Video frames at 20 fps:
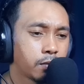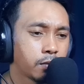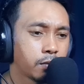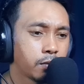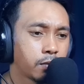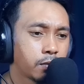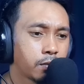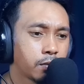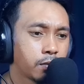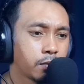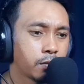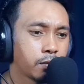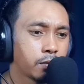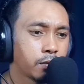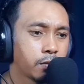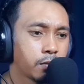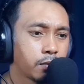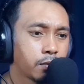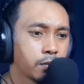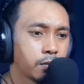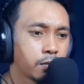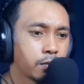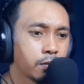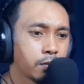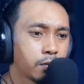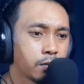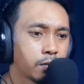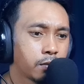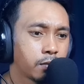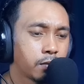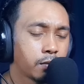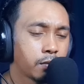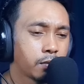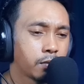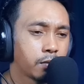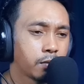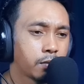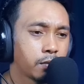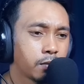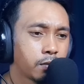
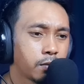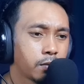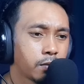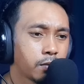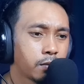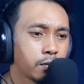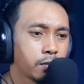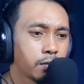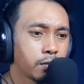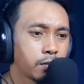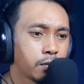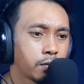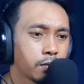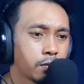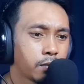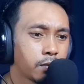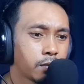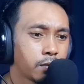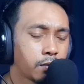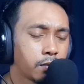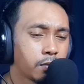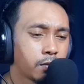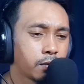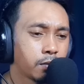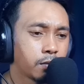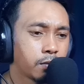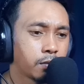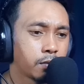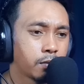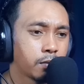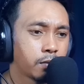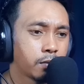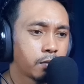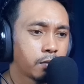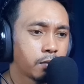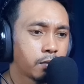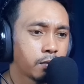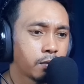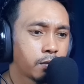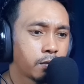
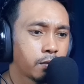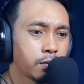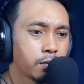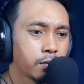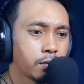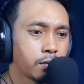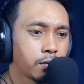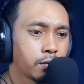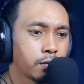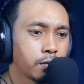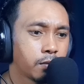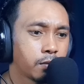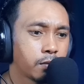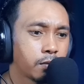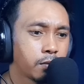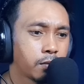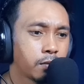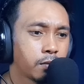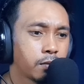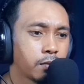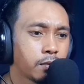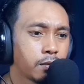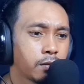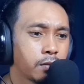[no speech]